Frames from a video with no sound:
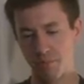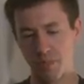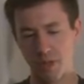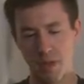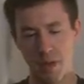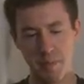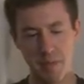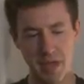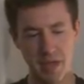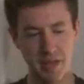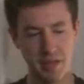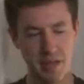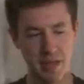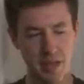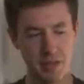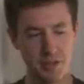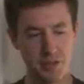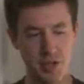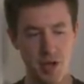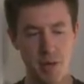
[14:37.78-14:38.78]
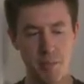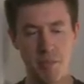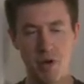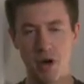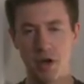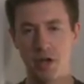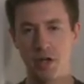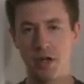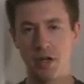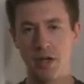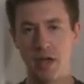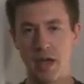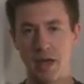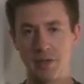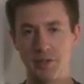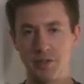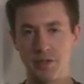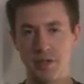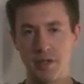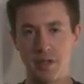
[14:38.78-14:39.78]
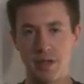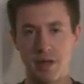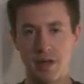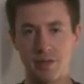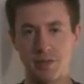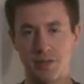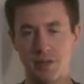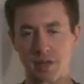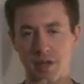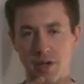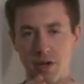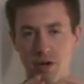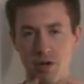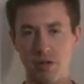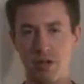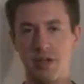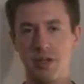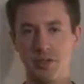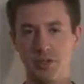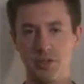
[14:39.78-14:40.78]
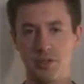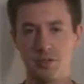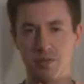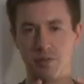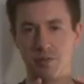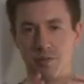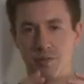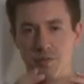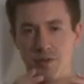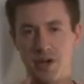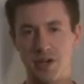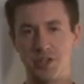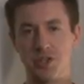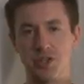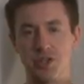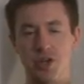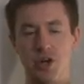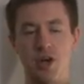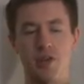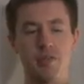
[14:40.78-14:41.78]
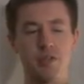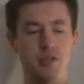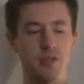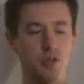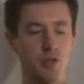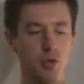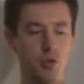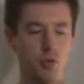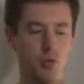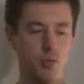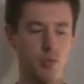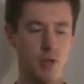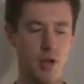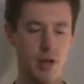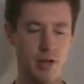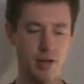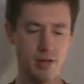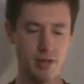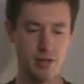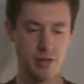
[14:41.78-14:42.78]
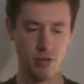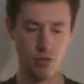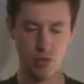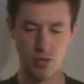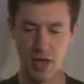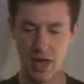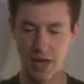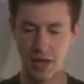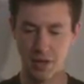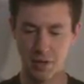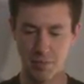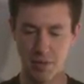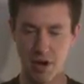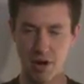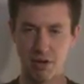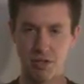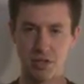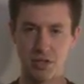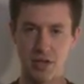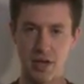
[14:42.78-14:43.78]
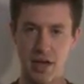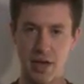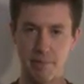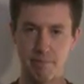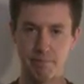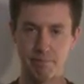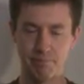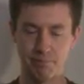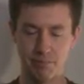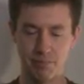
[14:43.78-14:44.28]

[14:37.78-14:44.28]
it's not marketed as the earliest, freshest harvest, so you can't compare it to that.